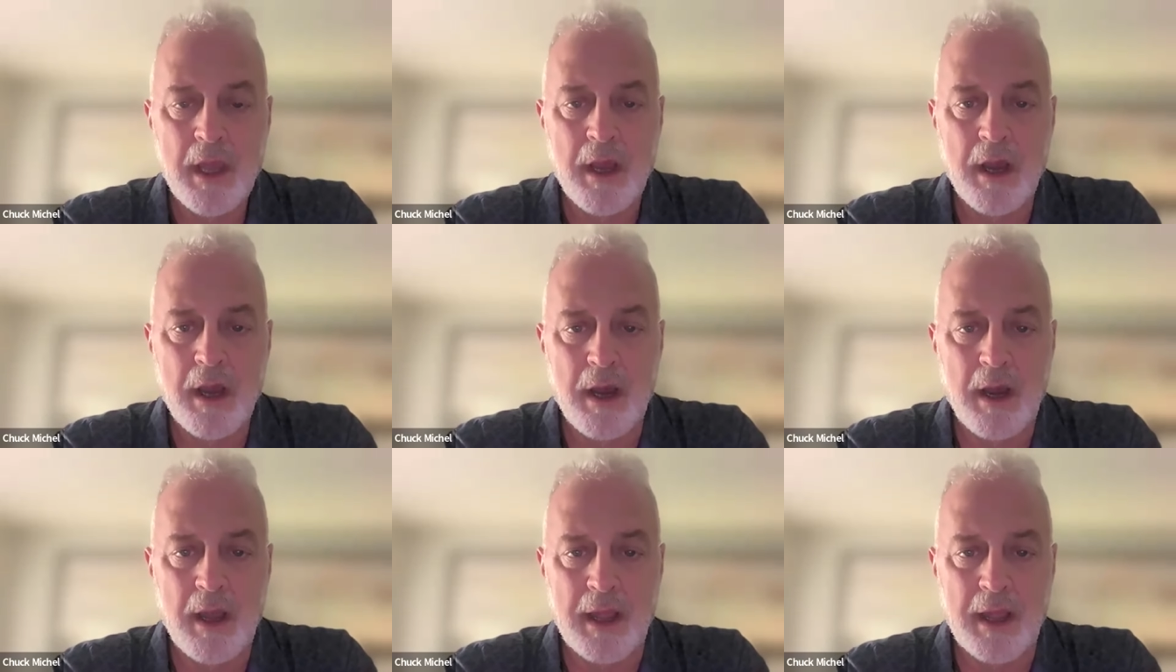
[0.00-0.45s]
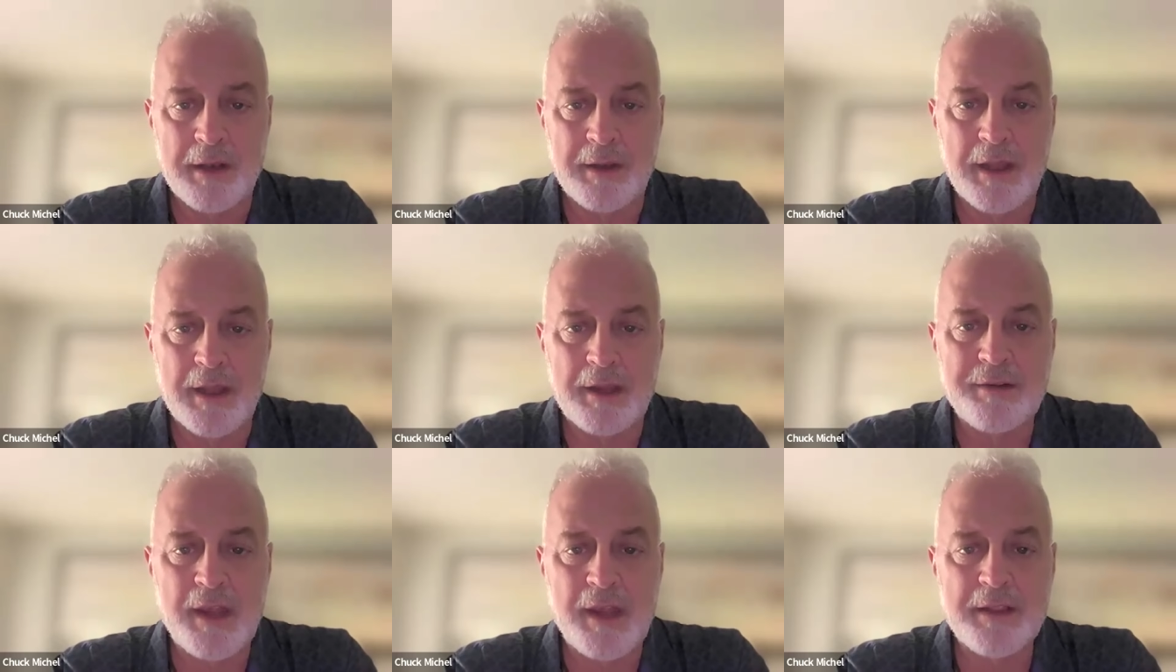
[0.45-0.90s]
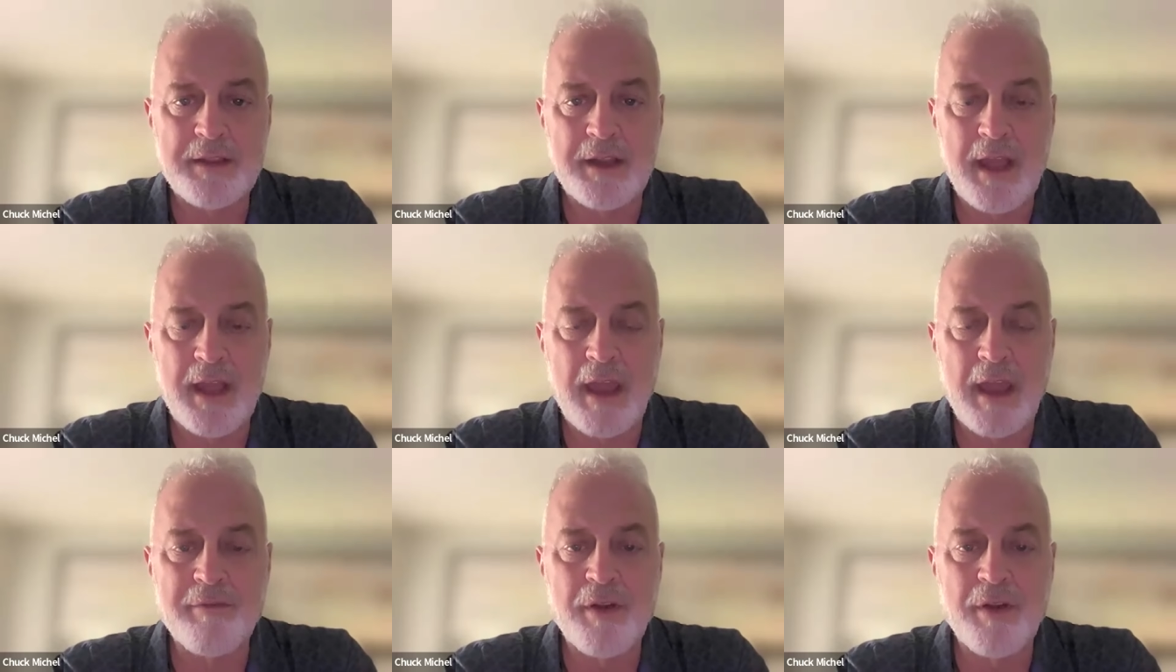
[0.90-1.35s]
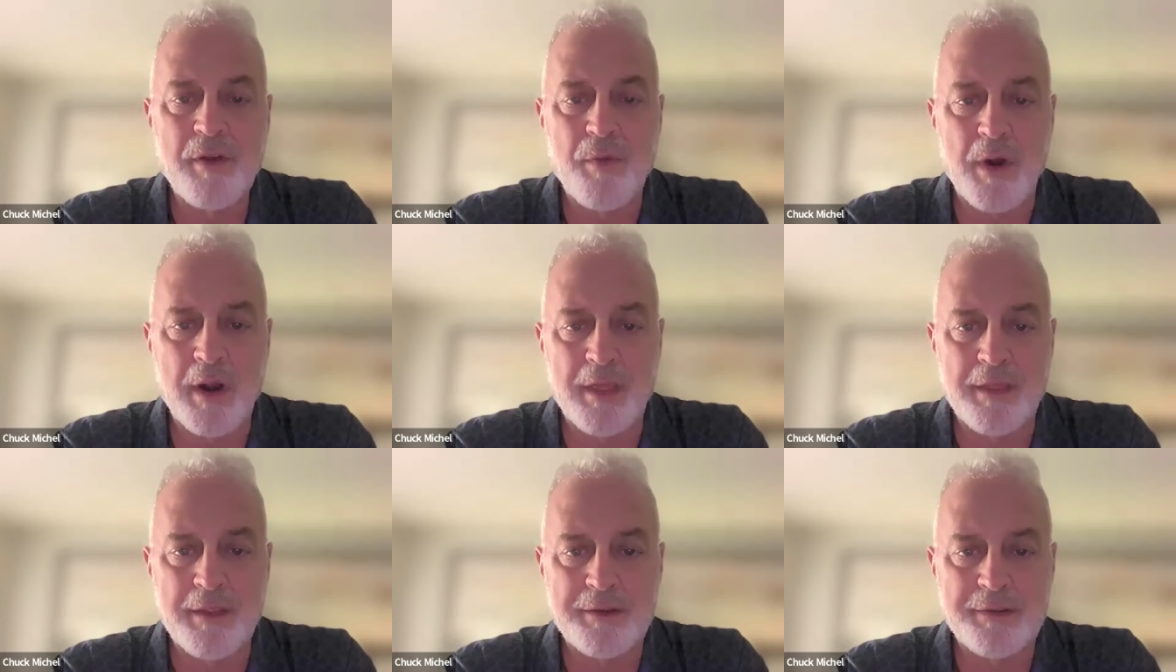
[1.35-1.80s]
uh, and dissected every
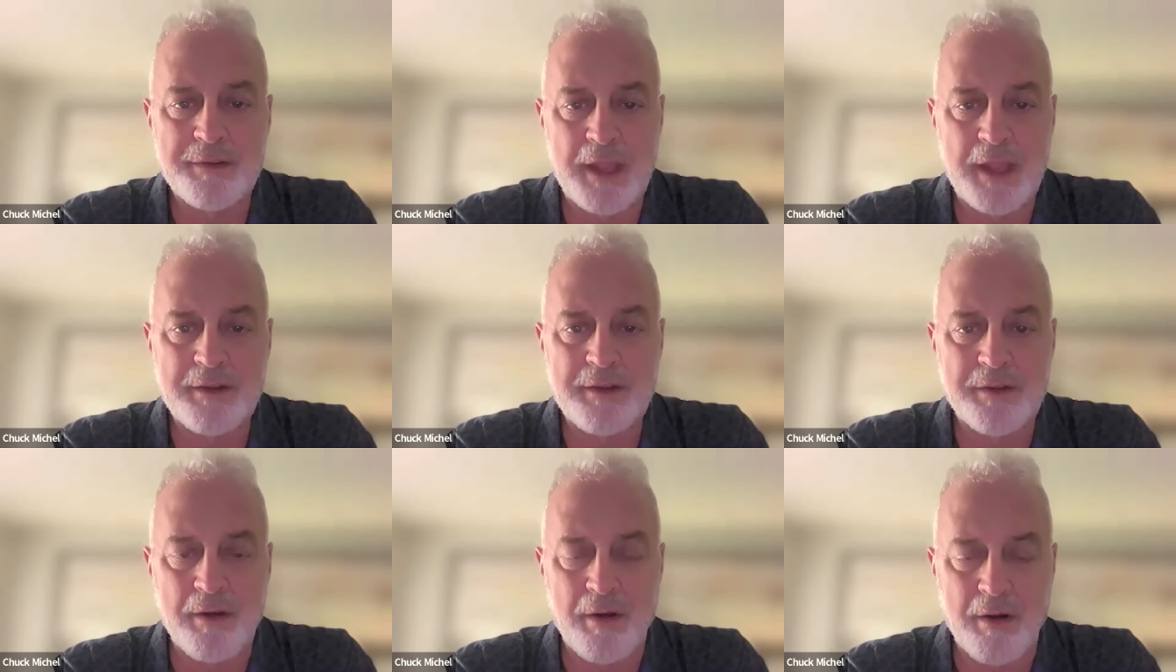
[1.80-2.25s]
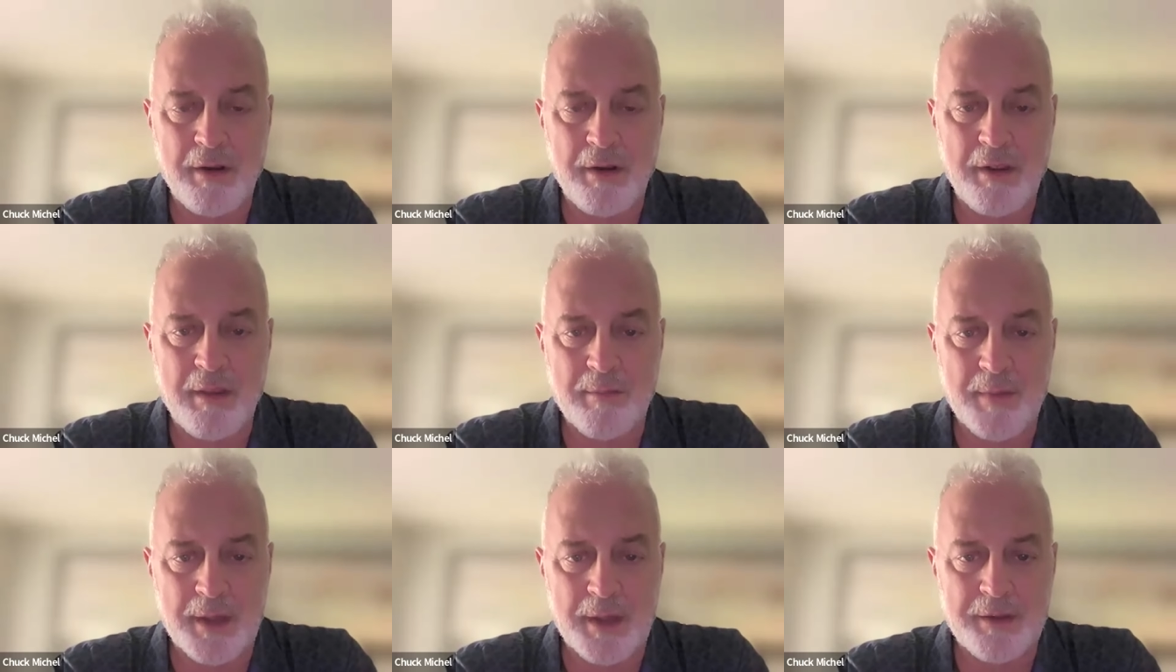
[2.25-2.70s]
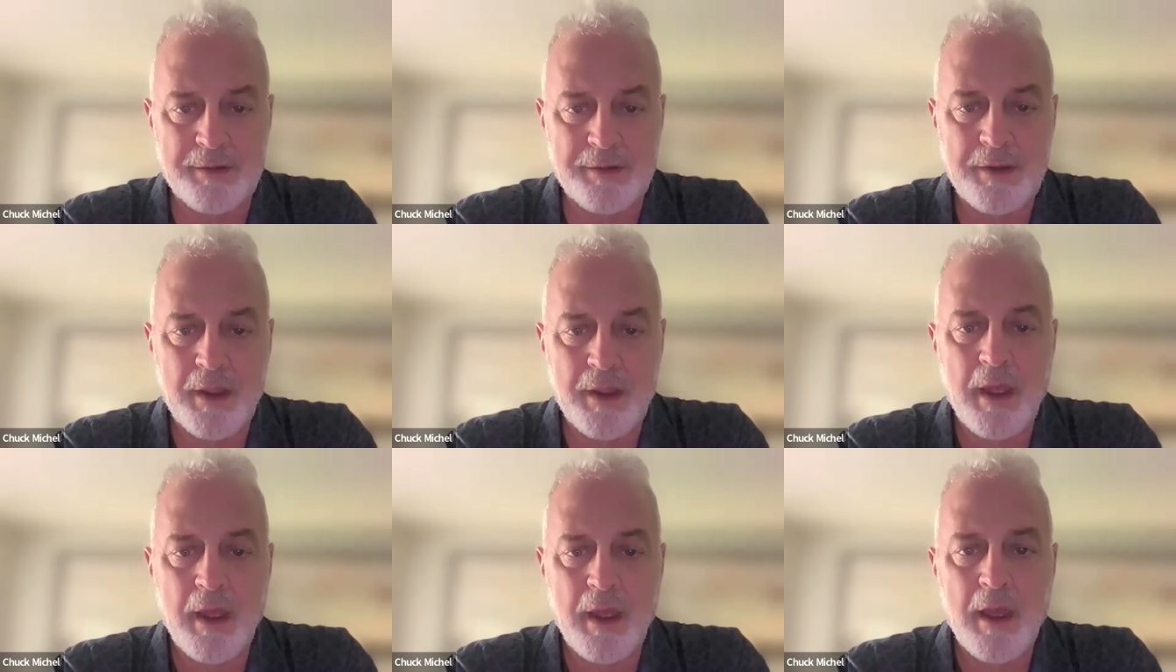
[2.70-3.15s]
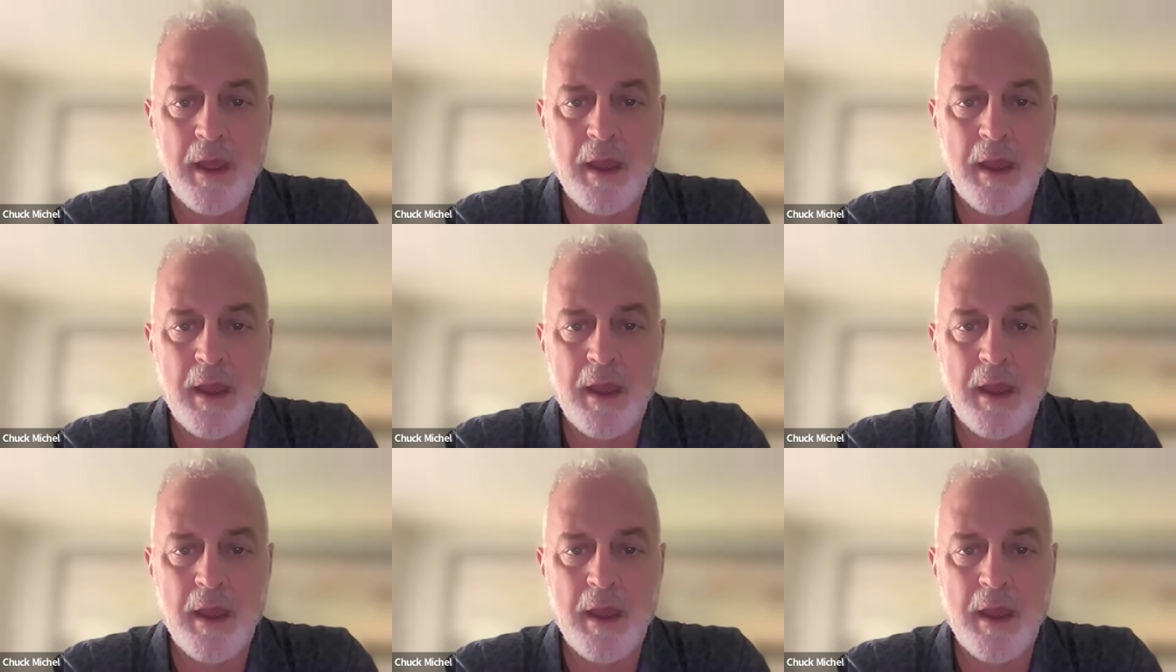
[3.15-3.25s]
one of the state's arguments.